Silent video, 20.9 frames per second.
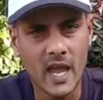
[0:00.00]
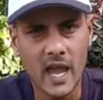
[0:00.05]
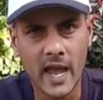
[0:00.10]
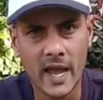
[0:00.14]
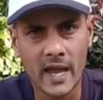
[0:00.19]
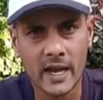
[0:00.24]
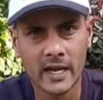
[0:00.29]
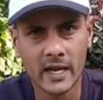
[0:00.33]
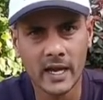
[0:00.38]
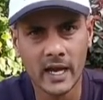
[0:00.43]

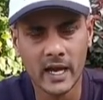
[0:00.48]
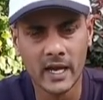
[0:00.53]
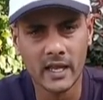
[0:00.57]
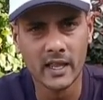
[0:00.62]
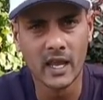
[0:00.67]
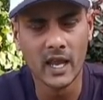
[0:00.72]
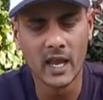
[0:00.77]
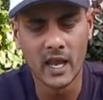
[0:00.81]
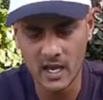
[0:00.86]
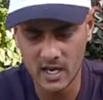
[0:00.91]
and
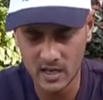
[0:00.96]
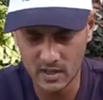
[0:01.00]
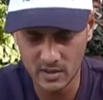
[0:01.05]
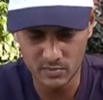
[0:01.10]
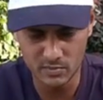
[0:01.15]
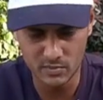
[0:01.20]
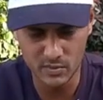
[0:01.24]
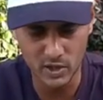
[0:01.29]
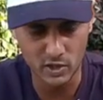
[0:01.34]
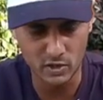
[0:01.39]

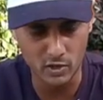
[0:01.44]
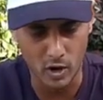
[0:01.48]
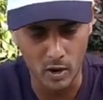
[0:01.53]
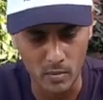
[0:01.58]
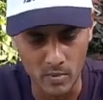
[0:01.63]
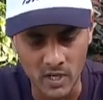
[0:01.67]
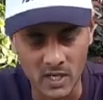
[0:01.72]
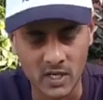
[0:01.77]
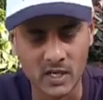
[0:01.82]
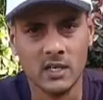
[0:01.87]
they
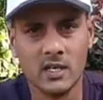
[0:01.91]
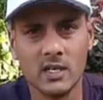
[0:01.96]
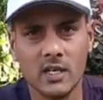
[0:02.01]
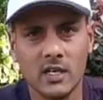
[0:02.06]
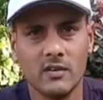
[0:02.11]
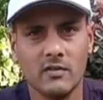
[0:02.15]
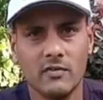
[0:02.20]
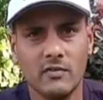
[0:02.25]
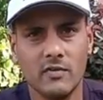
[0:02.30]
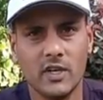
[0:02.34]

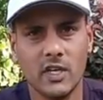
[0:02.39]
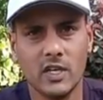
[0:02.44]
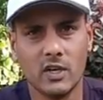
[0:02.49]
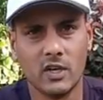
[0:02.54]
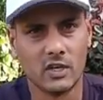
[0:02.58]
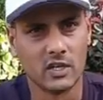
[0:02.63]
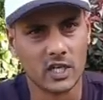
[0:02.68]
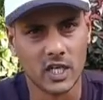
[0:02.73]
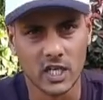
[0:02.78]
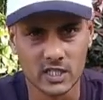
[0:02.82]
predominantly feed
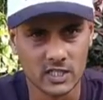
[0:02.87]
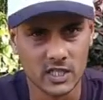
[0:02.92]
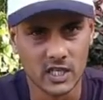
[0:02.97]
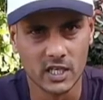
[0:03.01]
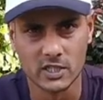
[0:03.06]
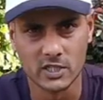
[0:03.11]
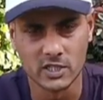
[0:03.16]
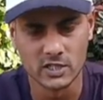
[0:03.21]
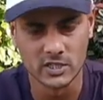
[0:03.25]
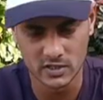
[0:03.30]
on
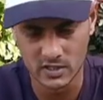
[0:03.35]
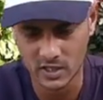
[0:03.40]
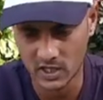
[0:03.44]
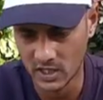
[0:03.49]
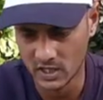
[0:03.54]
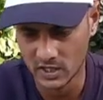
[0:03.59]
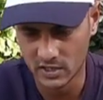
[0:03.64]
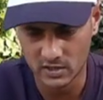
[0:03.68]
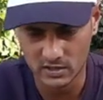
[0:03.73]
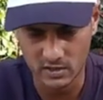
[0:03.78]
crustaceans.
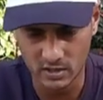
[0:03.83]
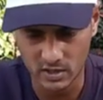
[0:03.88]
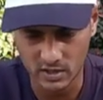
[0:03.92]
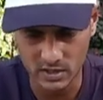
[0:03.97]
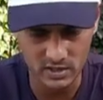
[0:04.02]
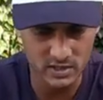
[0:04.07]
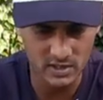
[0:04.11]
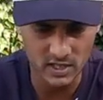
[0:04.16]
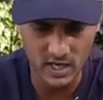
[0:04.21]
So it's